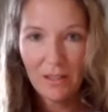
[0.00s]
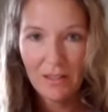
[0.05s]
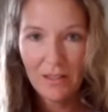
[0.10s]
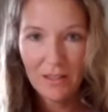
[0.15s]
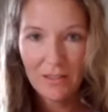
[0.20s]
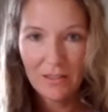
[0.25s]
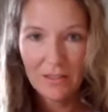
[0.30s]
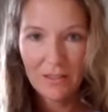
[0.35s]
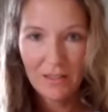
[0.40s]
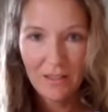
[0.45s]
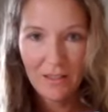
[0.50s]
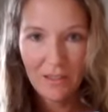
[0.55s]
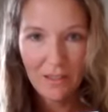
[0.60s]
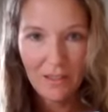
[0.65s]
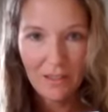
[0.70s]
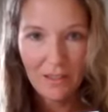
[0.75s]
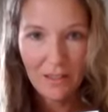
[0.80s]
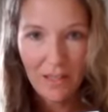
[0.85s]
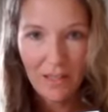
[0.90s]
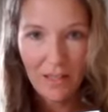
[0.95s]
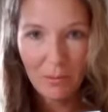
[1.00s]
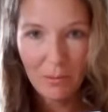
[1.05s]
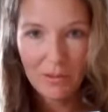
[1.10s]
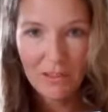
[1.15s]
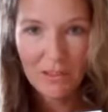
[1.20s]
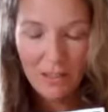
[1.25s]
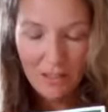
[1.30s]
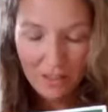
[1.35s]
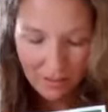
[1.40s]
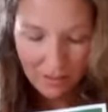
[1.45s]
It, I
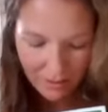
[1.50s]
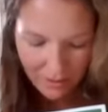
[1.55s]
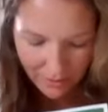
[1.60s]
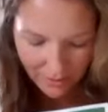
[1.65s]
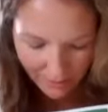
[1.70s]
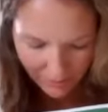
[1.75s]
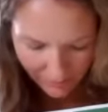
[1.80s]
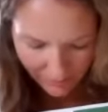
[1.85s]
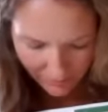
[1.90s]
would say,